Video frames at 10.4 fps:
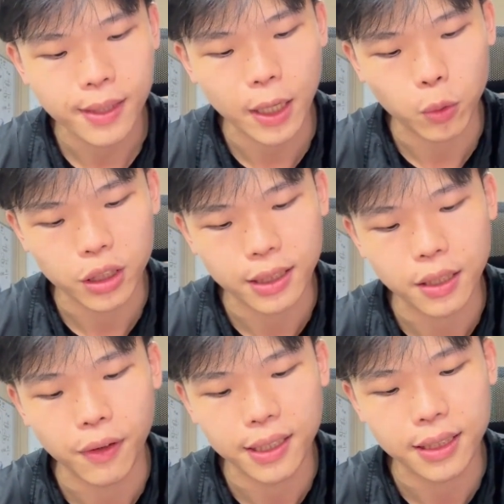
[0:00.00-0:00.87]
That will just
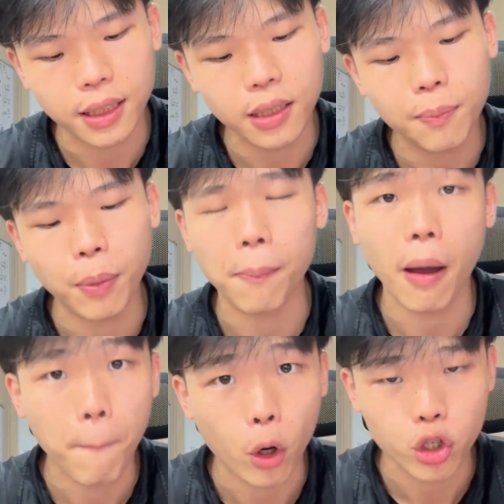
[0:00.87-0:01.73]
give us the
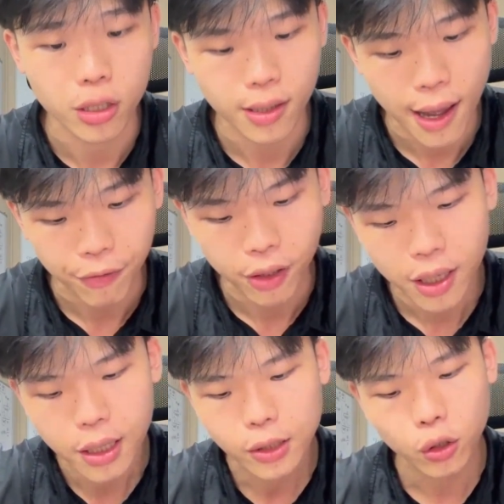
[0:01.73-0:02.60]
purple portion left.
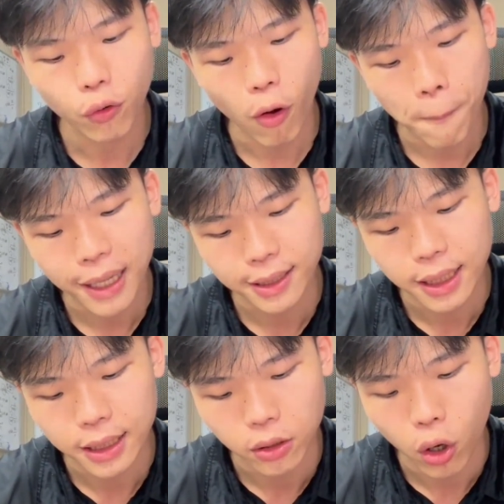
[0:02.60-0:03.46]
So for part
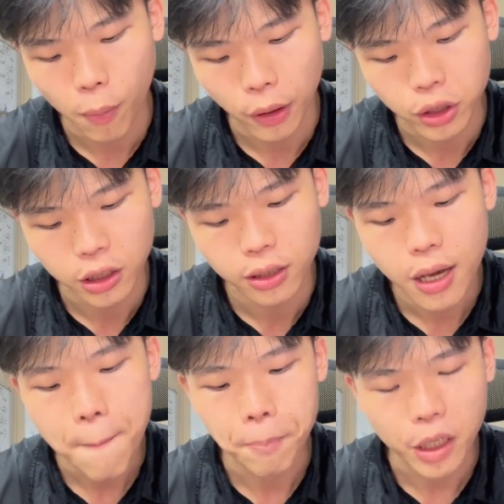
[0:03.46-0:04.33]
C, it's all about just
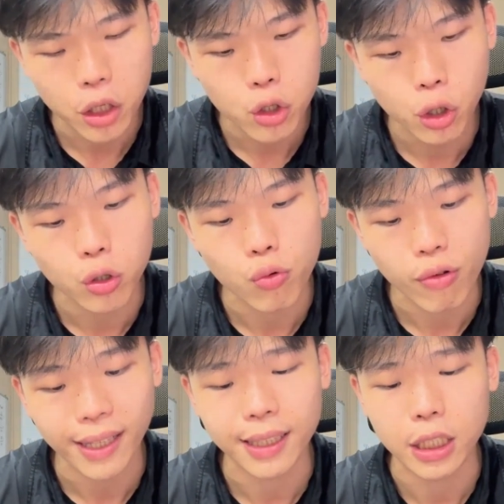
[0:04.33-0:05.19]
making sure you
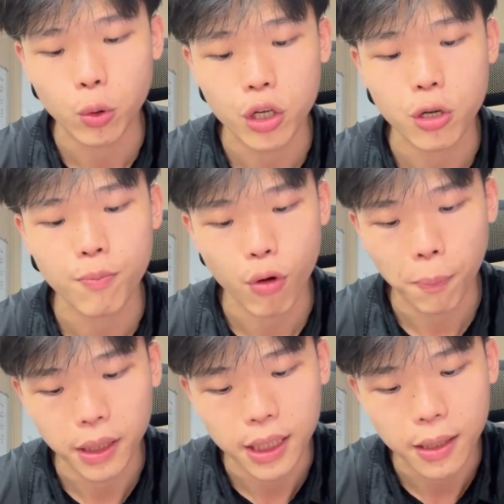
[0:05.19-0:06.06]
write the equation
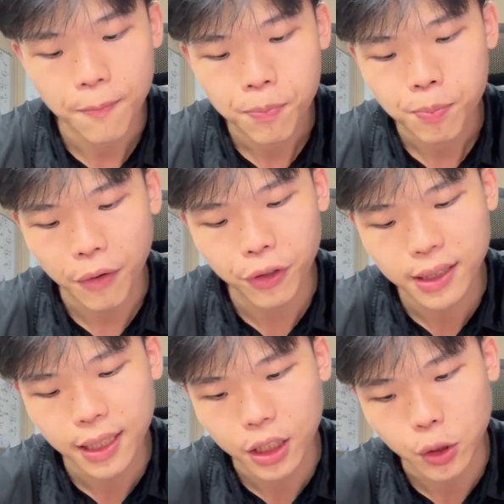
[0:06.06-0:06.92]
properly. But
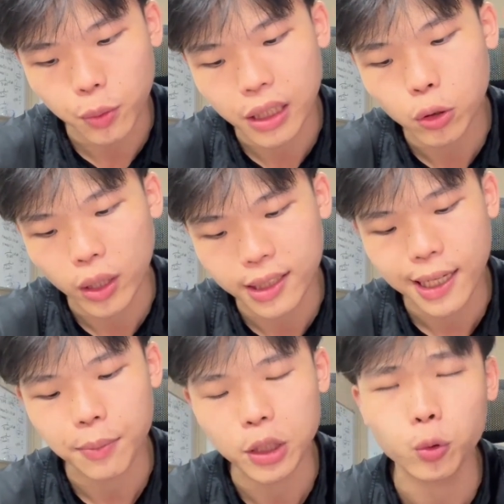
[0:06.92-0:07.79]
first thing is we need to
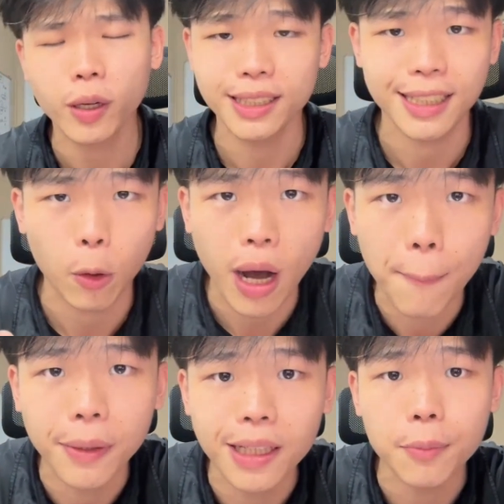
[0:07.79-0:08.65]
establish what is our
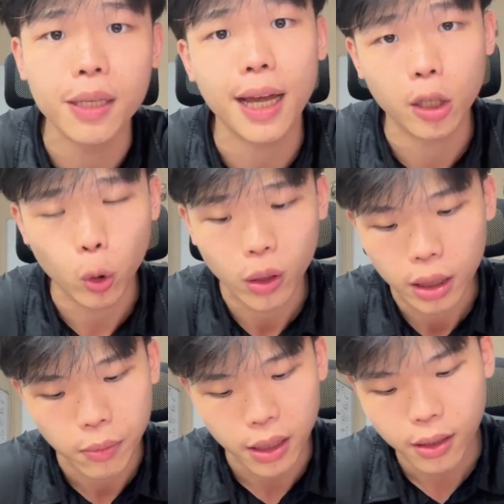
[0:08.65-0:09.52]
upper limit and lower
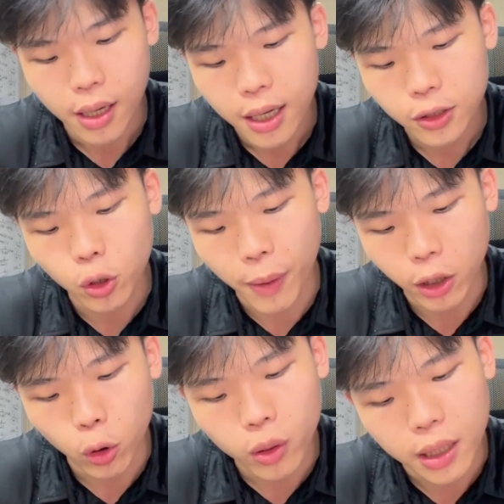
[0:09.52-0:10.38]
limit. So my
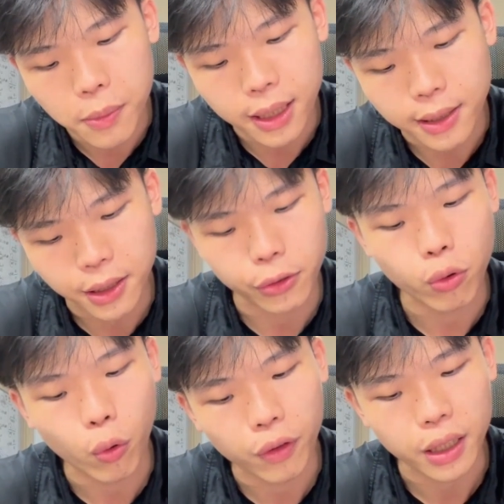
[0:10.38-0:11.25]
lower limit is
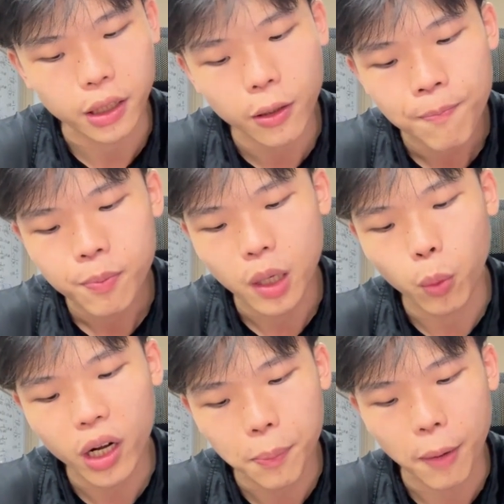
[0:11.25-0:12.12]
0 over here.
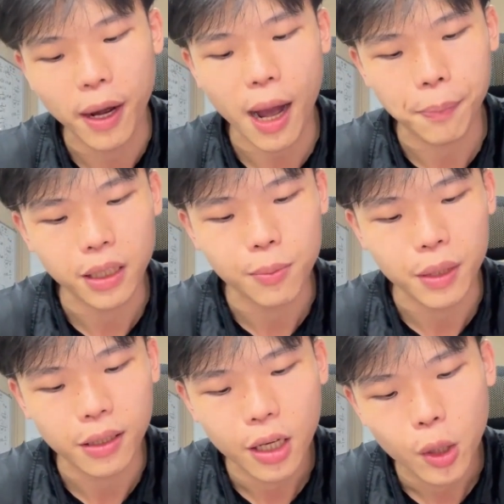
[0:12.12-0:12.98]
What about my upper
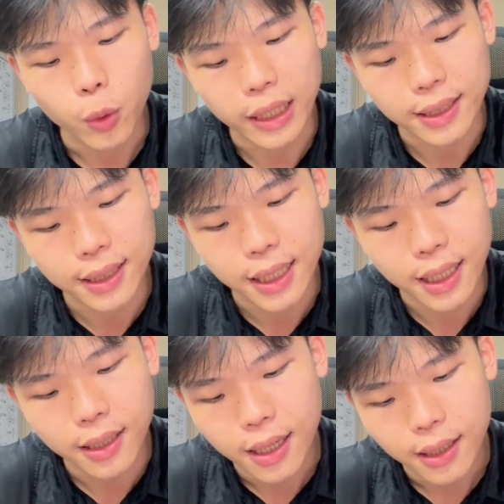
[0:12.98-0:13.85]
limit? We can
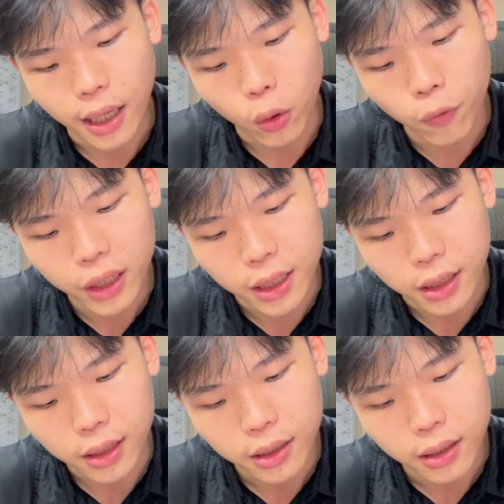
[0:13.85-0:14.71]
see that over
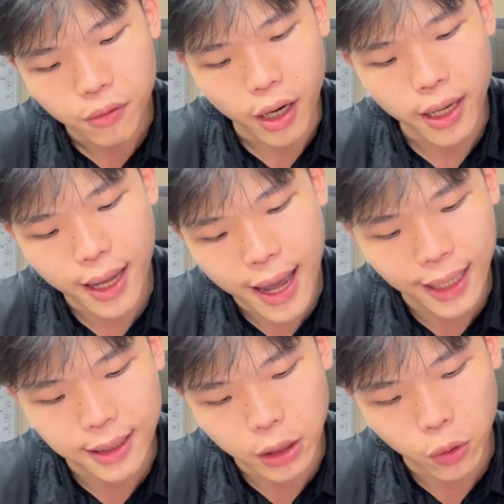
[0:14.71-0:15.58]
here, right,
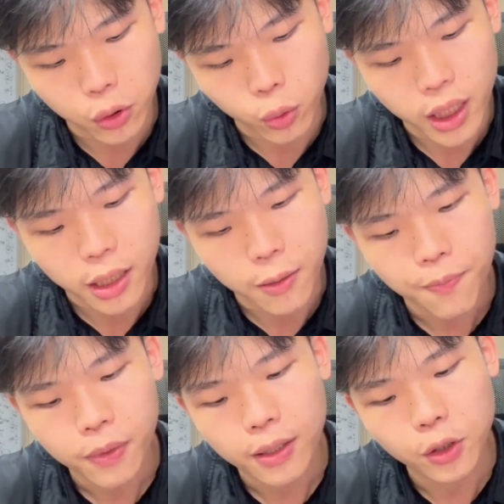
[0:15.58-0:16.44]
x equals to e.
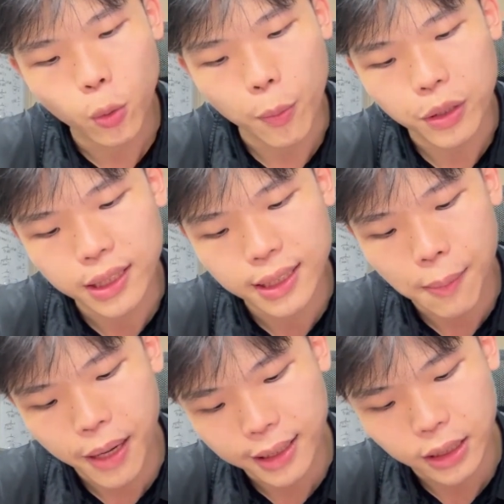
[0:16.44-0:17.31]
So when we
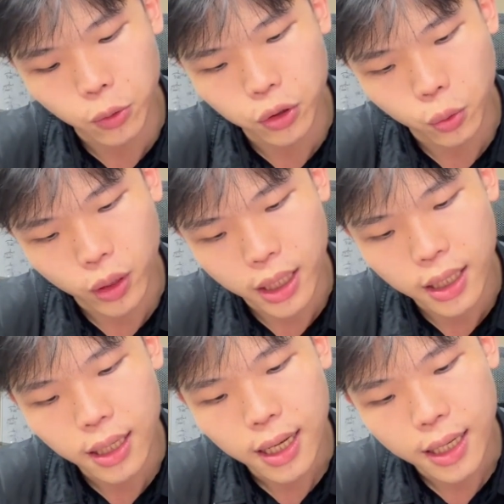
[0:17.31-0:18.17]
sub x equals to
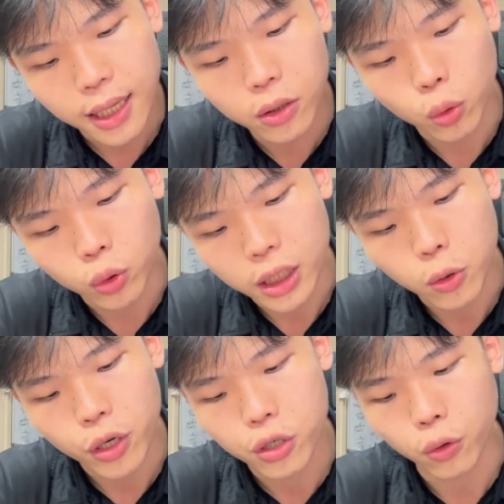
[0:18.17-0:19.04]
e into the
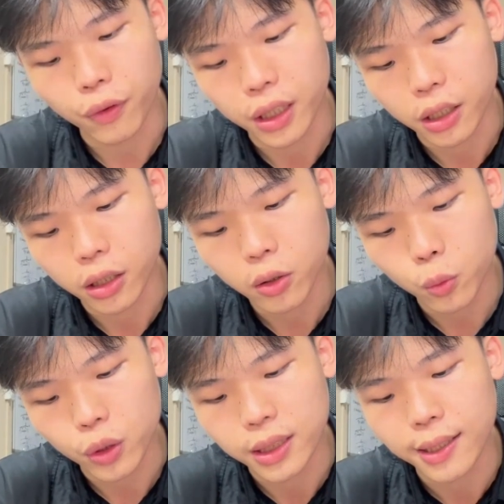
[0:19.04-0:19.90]
equation over here,
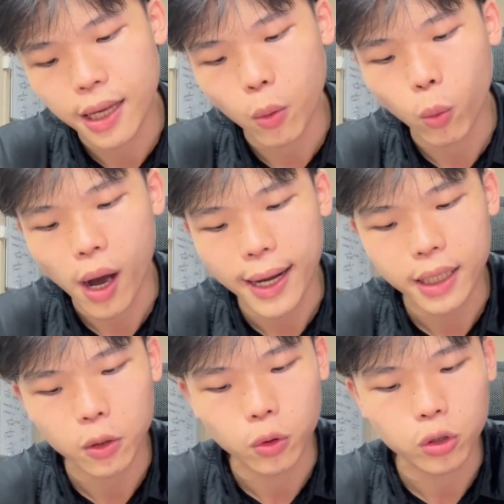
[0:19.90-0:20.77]
we see that y
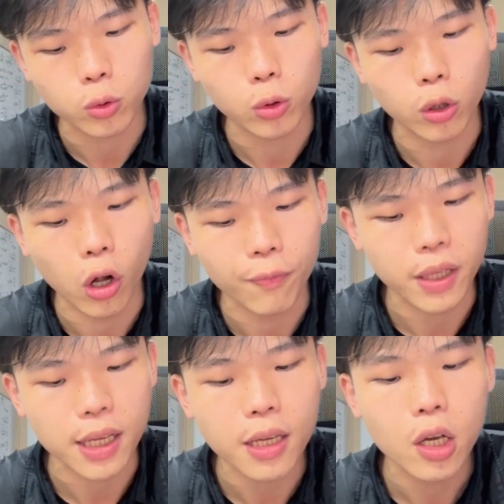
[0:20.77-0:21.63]
equals to
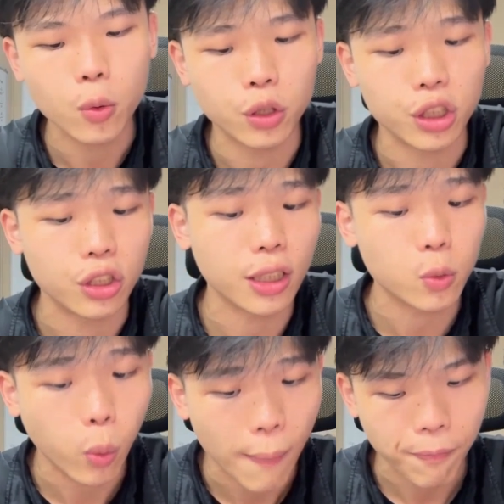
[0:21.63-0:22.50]
ln e, which is
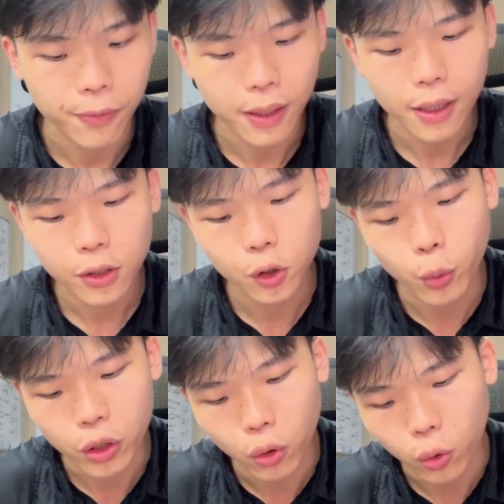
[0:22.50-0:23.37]
just 1. So
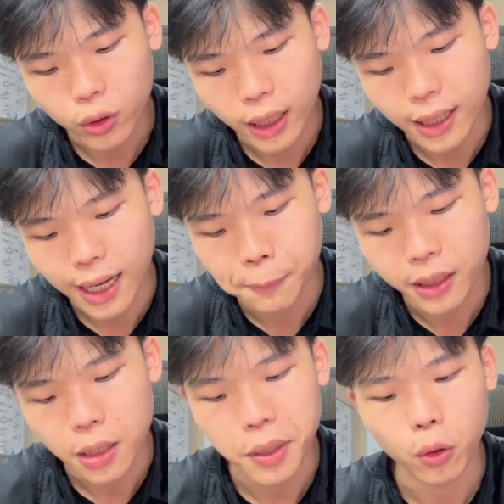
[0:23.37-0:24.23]
we know that the upper
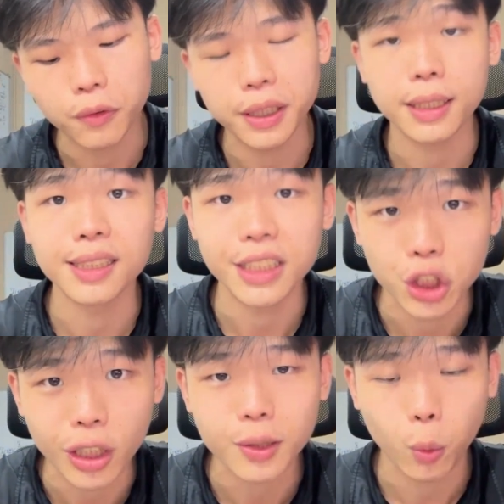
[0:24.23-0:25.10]
limit over here is
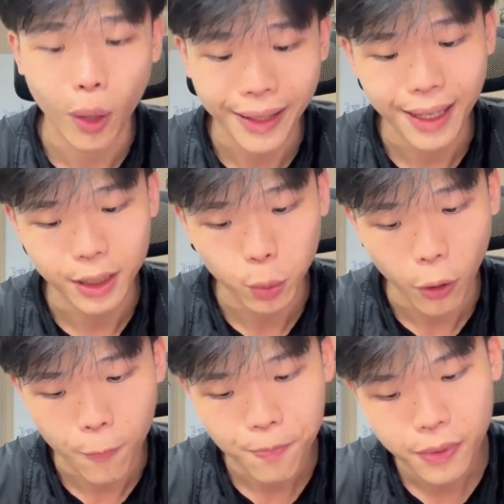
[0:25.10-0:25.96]
just 1 as
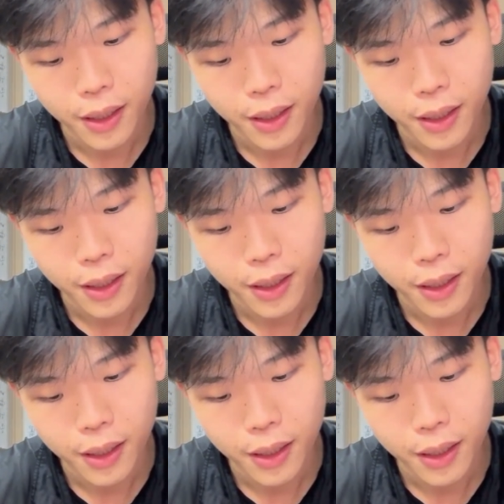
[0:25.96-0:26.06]
well.